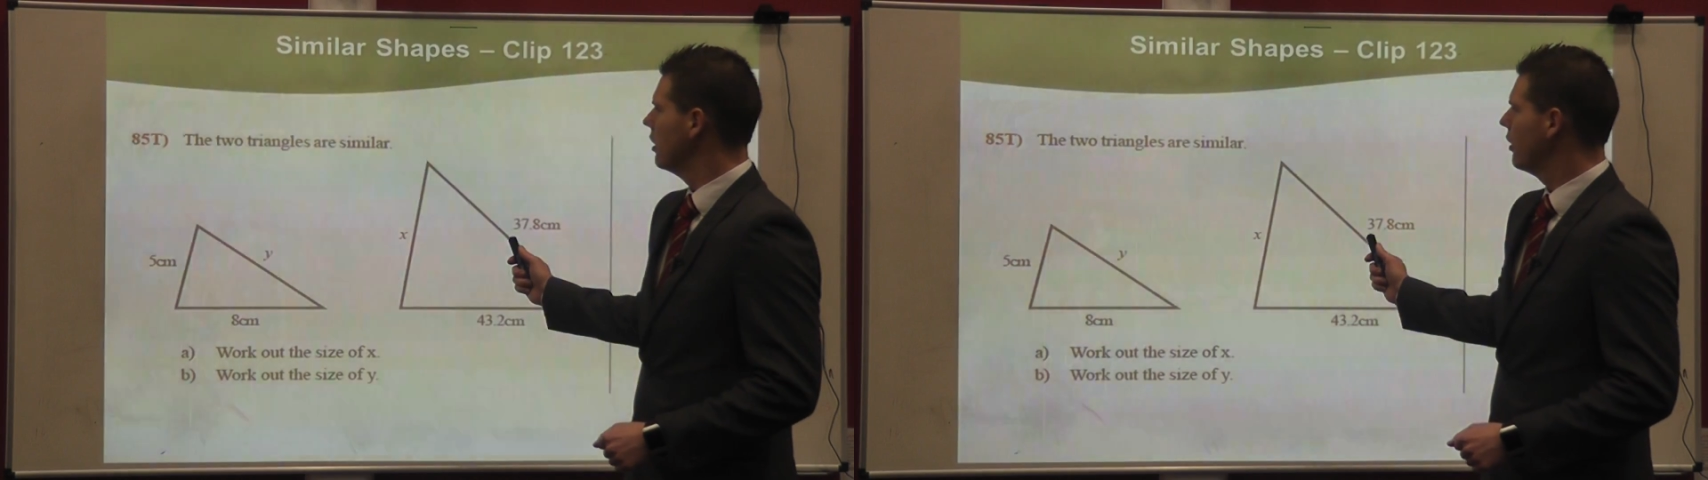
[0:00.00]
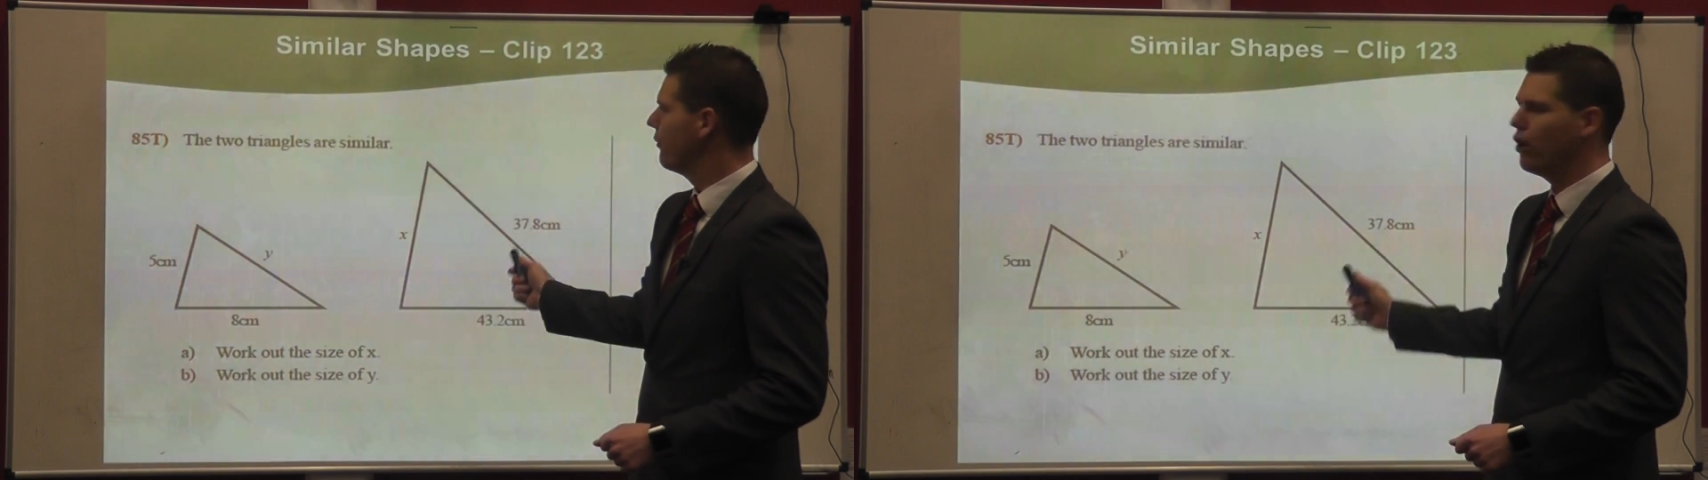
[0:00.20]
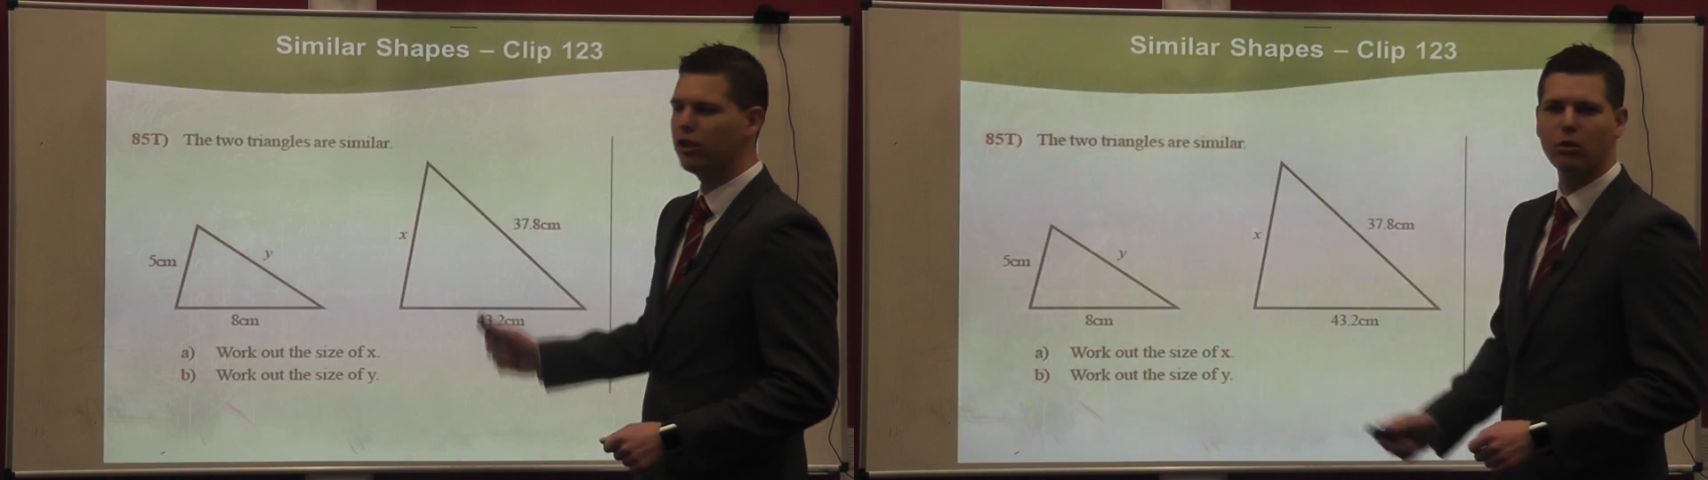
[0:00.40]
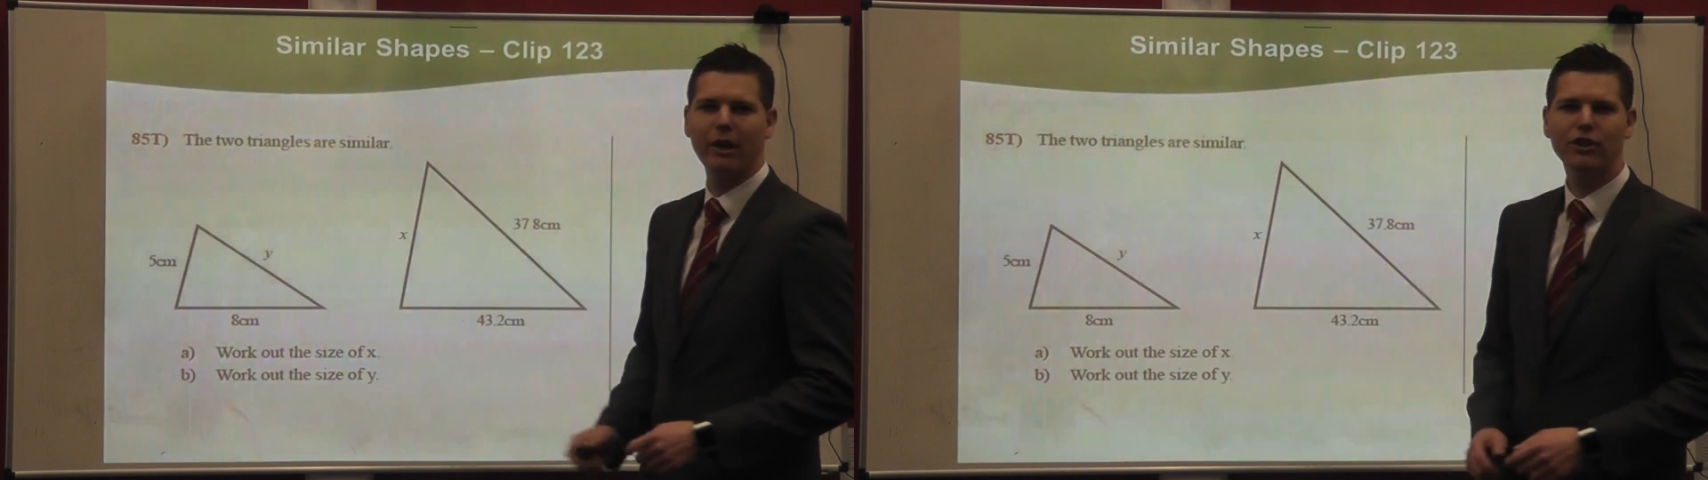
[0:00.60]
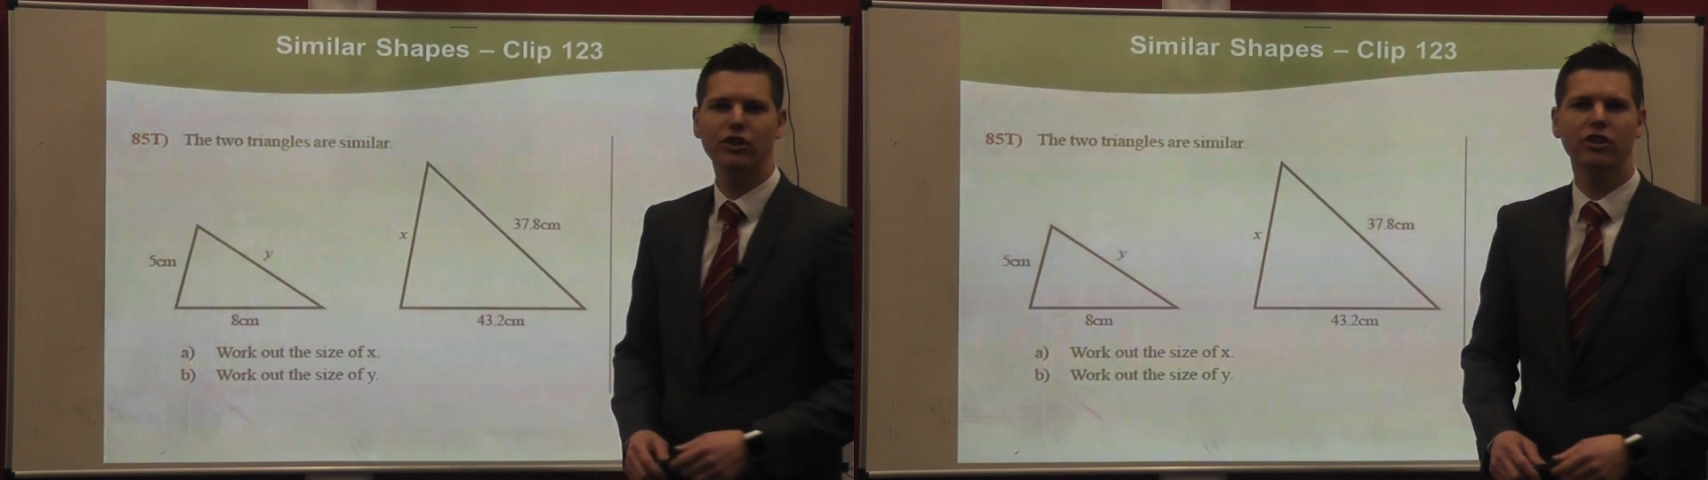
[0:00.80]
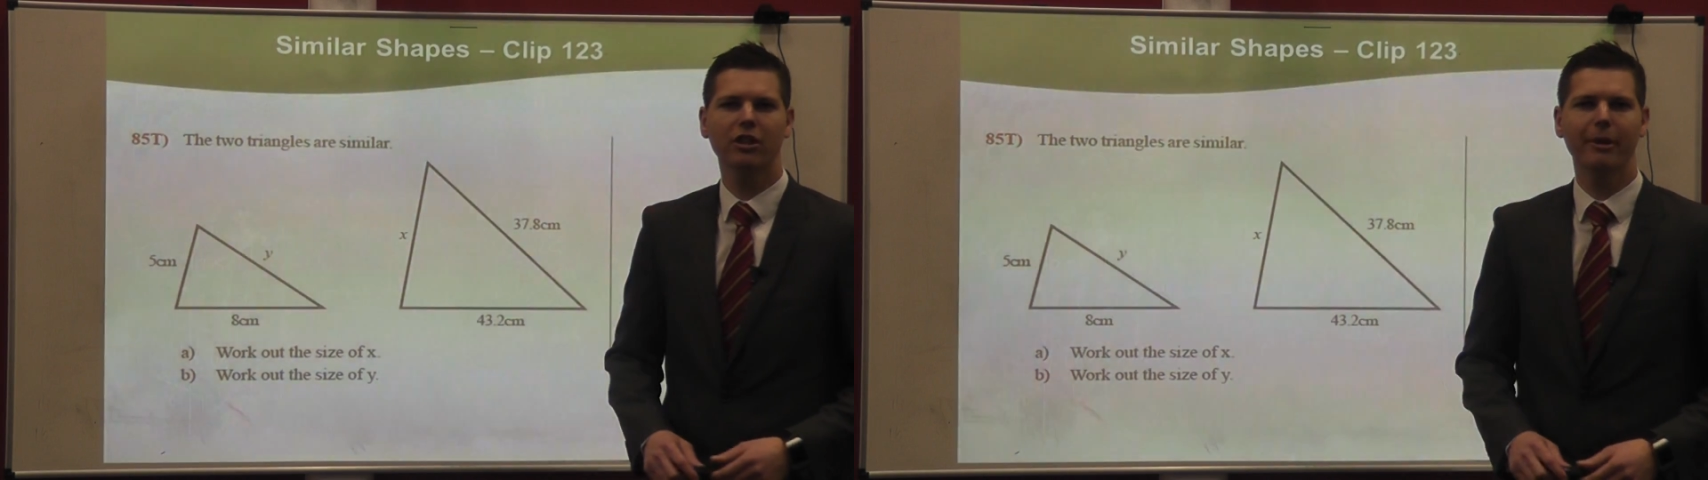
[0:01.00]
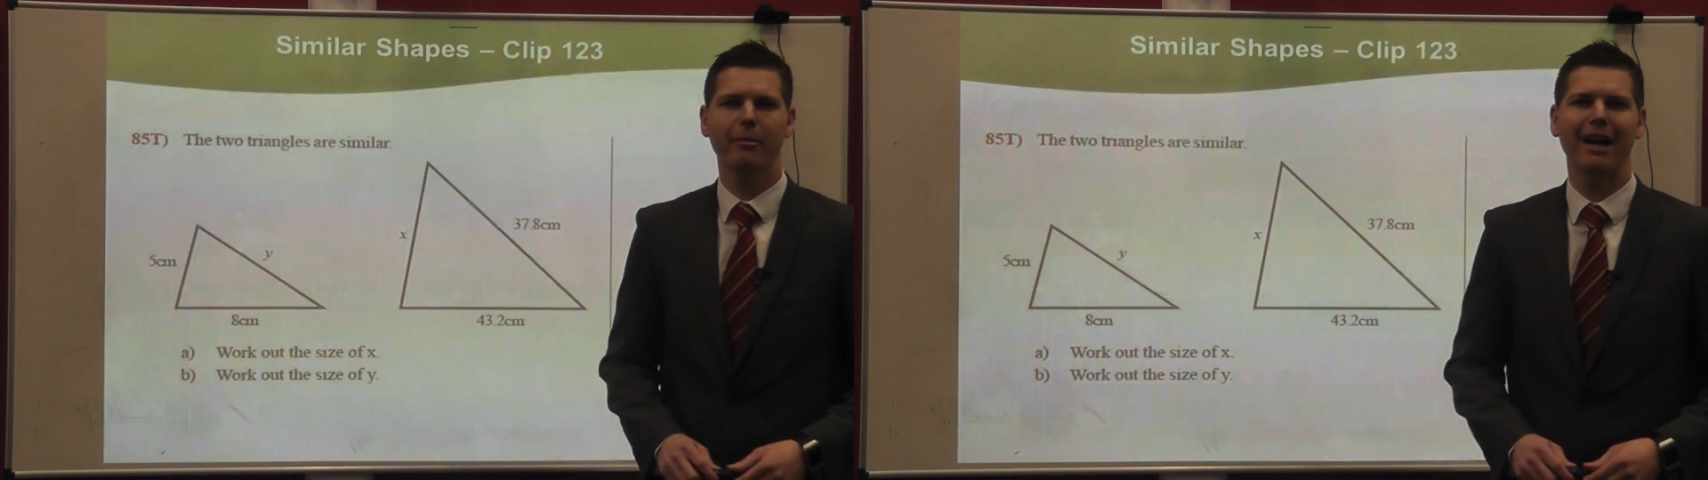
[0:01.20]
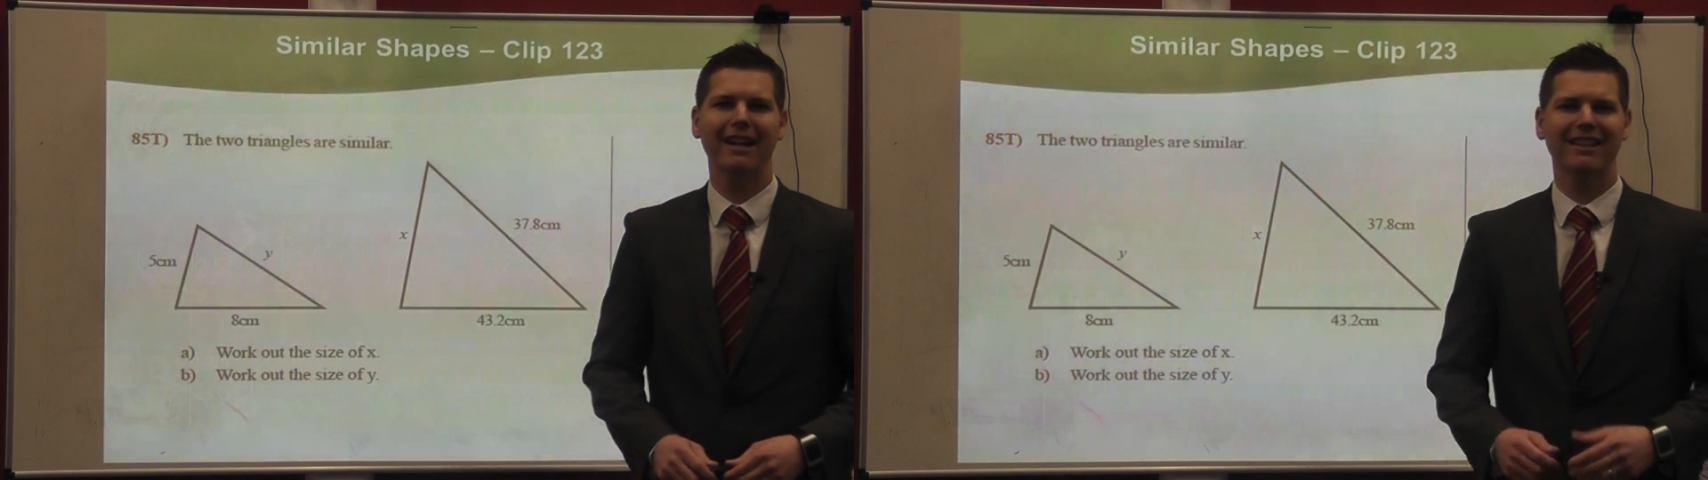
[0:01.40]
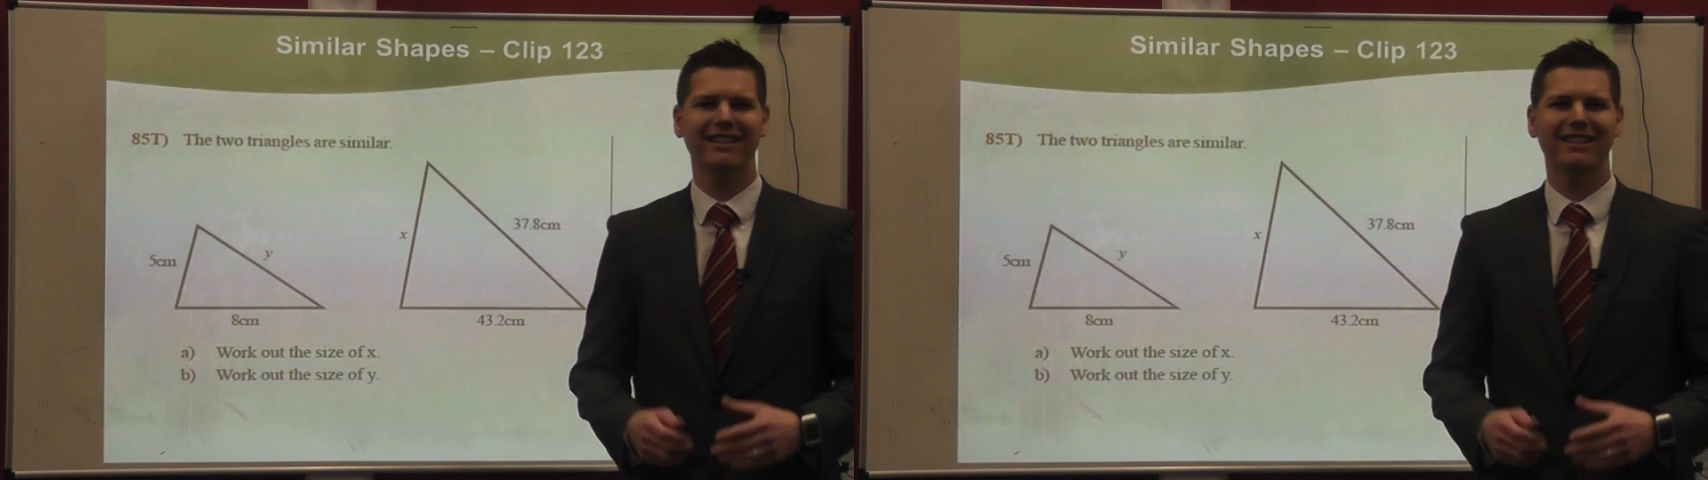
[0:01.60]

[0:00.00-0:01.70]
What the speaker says: The first question is going to be about